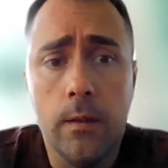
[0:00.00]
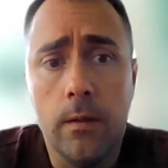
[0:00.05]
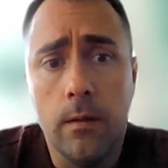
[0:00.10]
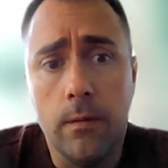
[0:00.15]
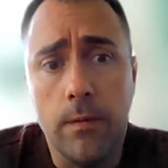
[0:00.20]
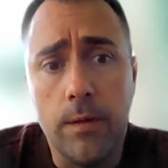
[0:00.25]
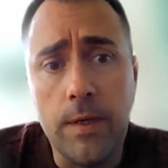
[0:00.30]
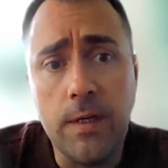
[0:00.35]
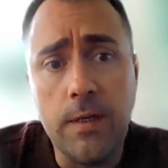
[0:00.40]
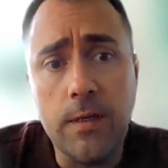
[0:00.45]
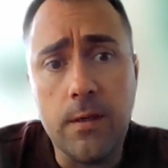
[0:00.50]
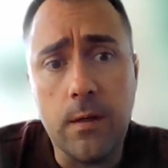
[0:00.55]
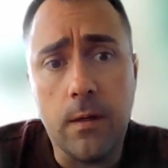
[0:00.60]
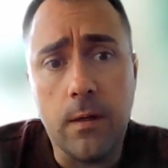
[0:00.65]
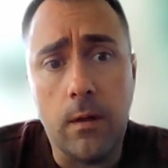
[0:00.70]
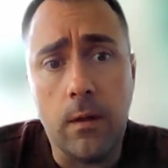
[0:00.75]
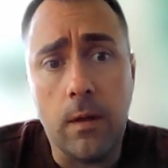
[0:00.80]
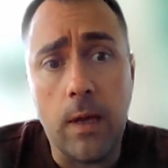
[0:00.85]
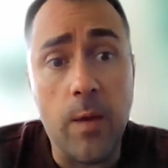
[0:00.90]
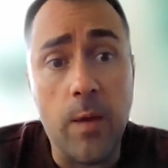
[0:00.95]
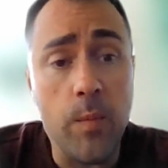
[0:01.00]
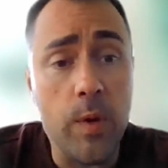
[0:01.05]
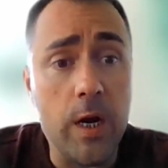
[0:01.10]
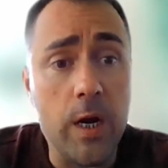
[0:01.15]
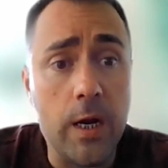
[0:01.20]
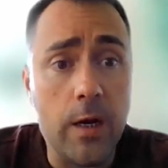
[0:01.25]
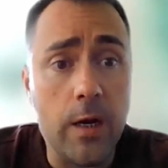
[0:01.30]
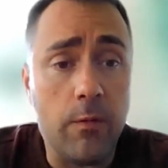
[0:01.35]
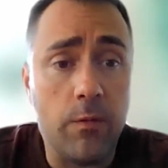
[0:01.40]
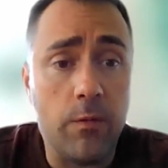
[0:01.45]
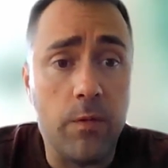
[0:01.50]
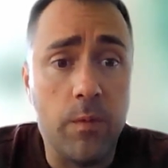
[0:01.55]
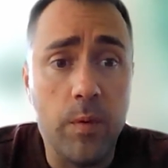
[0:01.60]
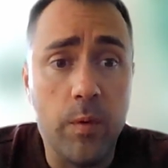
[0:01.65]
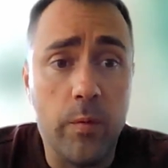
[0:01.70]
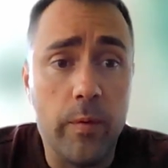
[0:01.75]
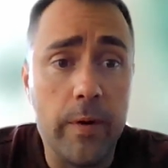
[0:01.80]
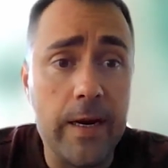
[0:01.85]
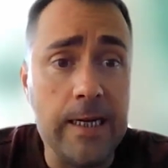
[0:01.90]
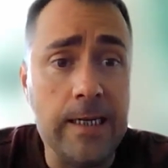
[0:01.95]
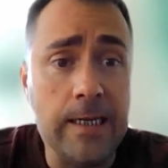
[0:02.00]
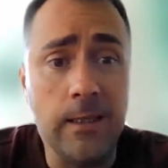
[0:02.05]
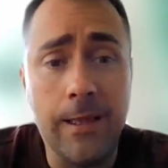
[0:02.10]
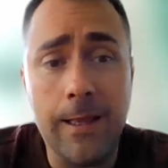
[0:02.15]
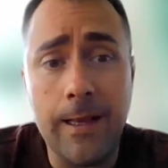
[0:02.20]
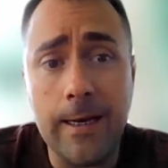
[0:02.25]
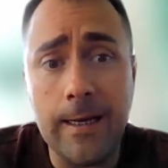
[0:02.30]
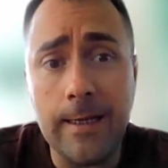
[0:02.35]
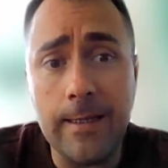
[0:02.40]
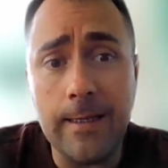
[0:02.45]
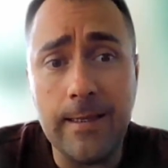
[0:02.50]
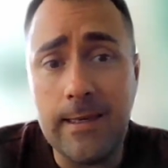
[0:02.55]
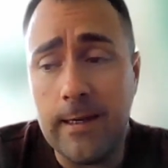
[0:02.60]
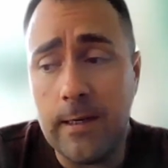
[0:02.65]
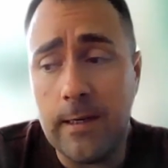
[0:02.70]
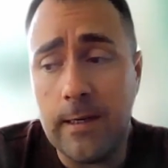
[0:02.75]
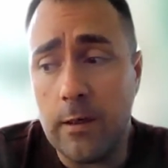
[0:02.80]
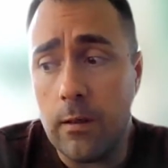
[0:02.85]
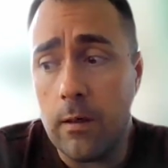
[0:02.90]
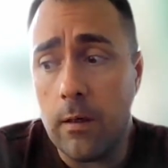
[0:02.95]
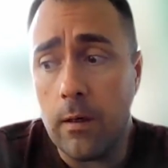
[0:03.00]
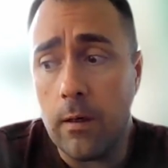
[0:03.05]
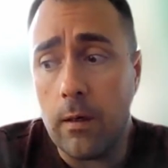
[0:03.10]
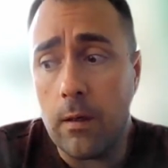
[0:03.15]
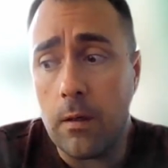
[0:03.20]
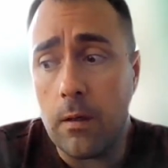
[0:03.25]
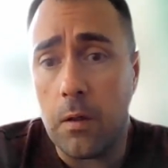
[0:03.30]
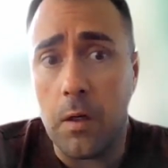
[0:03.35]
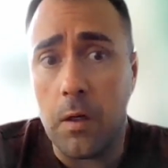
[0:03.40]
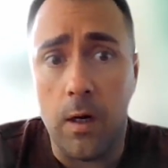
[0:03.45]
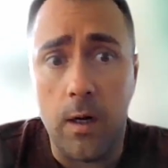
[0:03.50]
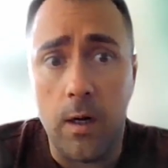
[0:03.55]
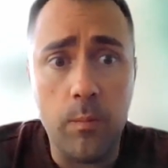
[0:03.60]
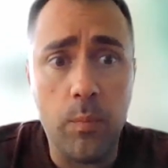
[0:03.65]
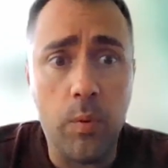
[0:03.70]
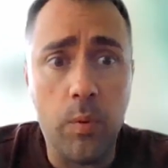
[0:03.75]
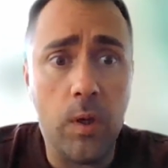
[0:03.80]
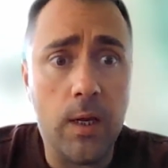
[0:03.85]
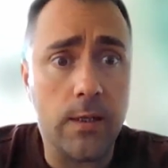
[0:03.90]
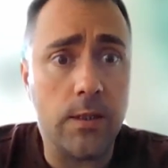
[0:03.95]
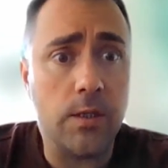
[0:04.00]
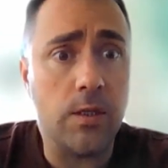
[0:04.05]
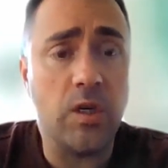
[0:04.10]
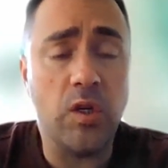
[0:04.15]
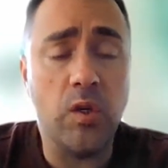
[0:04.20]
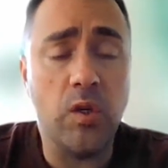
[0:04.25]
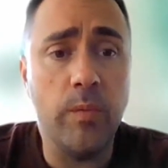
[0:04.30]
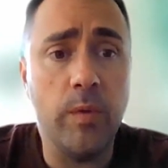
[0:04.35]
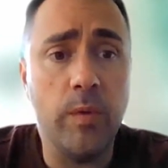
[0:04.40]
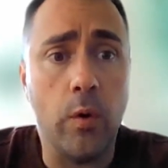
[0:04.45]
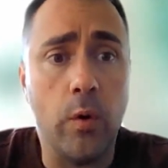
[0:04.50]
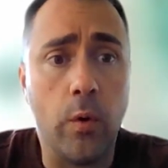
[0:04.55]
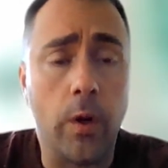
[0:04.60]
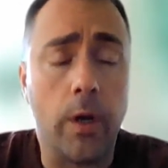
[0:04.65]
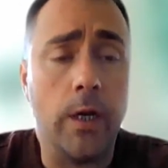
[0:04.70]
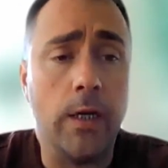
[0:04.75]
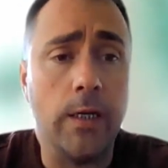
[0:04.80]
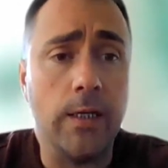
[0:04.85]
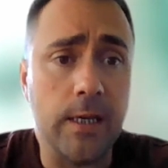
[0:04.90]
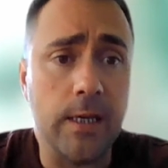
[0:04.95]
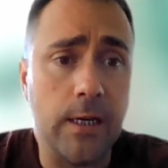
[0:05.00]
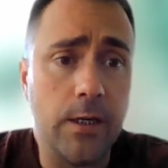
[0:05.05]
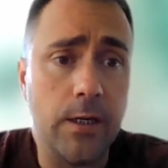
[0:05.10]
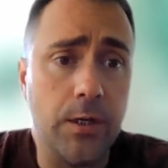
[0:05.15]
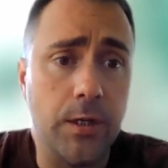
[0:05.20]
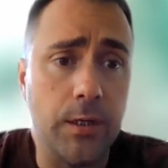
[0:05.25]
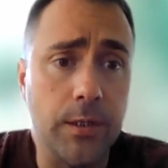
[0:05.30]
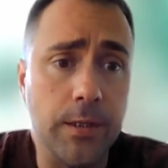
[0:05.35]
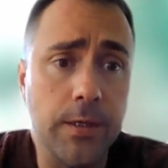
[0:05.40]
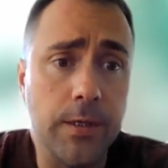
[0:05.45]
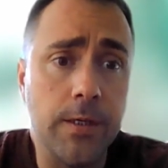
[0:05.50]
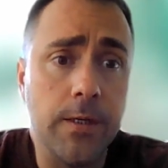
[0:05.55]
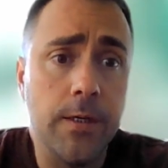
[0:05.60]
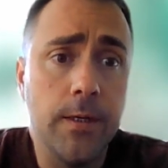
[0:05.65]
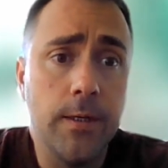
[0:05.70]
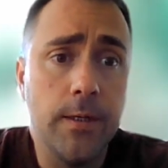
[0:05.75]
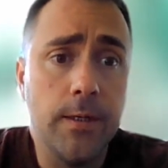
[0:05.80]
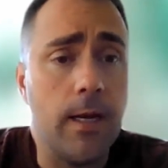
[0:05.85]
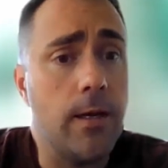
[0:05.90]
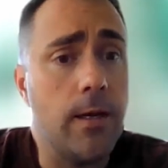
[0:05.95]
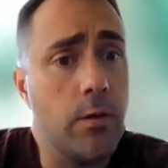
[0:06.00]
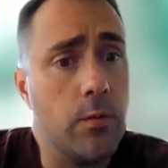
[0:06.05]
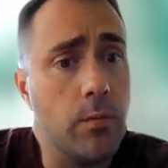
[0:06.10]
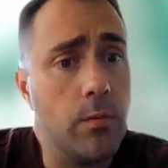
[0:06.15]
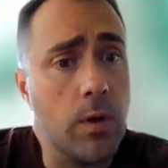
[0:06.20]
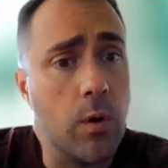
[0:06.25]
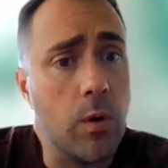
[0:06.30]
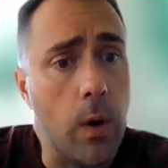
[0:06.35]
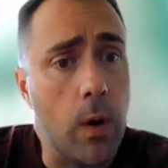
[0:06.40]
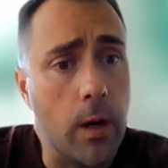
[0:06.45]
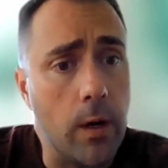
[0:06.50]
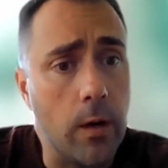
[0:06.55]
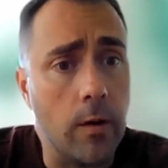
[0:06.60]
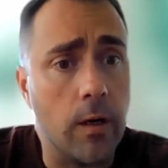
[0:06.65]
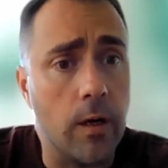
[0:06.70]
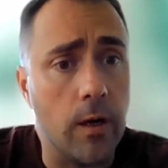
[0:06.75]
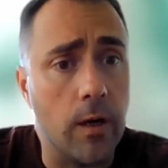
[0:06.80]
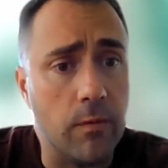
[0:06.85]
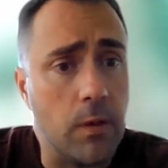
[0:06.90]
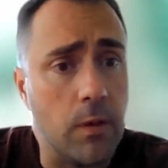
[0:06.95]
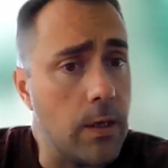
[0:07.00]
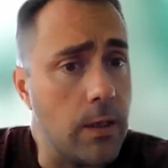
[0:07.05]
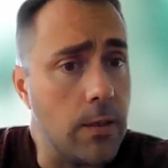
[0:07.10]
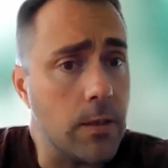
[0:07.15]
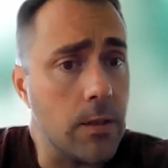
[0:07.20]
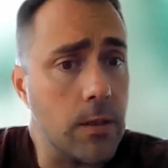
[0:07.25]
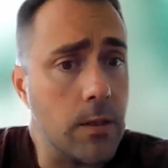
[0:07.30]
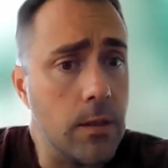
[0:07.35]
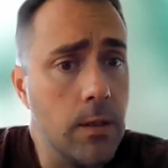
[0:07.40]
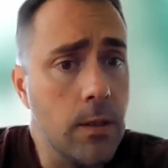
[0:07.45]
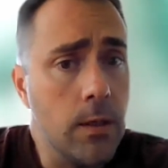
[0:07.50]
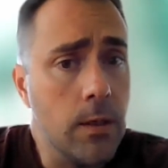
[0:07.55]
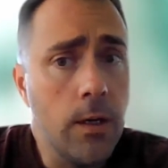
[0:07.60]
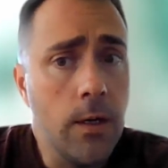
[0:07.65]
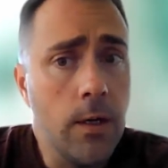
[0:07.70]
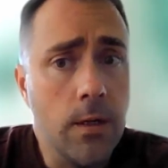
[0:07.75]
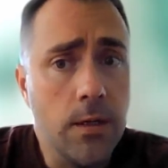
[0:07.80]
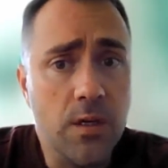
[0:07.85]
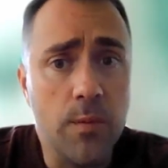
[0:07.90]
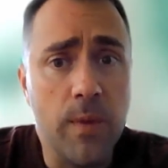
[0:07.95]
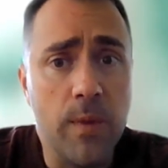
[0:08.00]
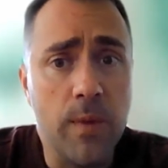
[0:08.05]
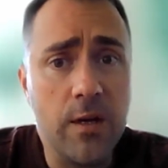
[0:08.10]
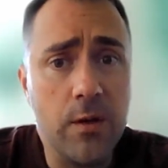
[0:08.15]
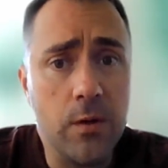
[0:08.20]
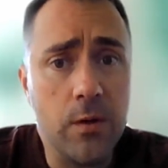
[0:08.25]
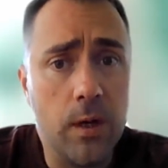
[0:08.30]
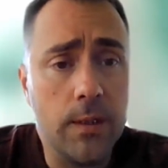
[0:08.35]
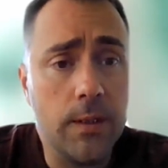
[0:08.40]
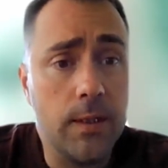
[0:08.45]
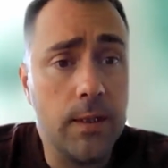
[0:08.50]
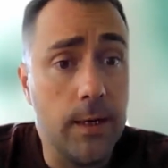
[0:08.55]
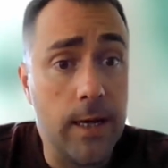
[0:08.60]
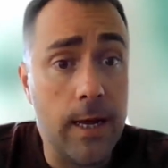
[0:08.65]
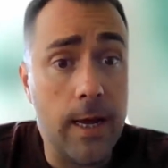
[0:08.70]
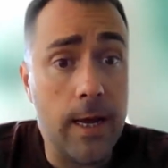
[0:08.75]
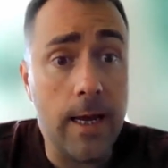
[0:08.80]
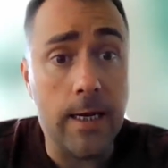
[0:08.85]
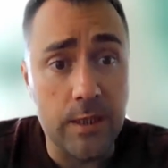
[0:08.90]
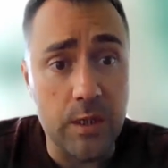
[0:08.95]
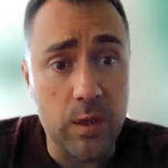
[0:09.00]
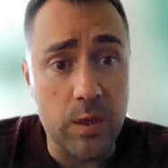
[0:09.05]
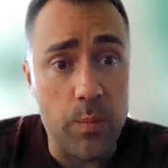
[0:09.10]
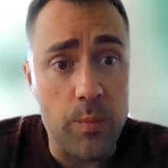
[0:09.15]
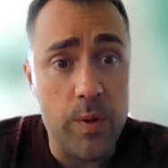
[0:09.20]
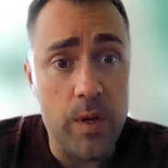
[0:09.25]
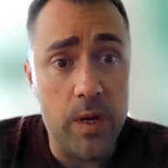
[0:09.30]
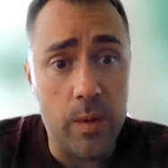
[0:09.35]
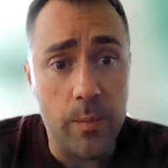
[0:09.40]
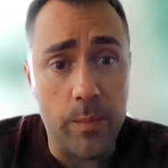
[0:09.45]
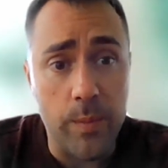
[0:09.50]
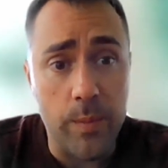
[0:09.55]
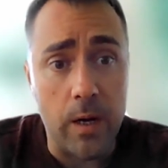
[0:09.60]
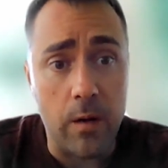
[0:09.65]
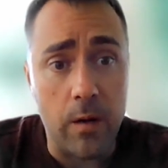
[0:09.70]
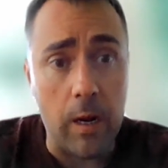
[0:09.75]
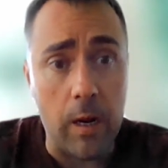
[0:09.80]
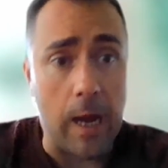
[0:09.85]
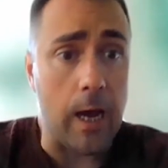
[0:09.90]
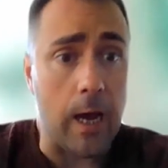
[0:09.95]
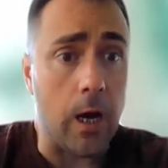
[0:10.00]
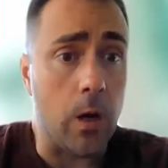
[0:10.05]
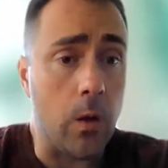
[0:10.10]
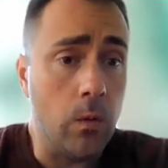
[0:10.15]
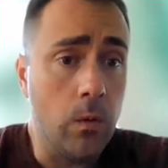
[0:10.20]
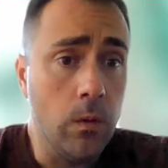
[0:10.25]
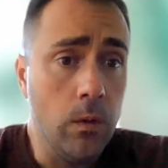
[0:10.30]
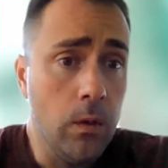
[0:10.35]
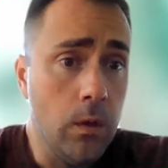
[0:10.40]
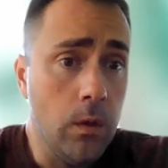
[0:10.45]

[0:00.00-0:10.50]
These all emanate from the reality that complex human organizations tend to require governance. So my talk today is a bit about how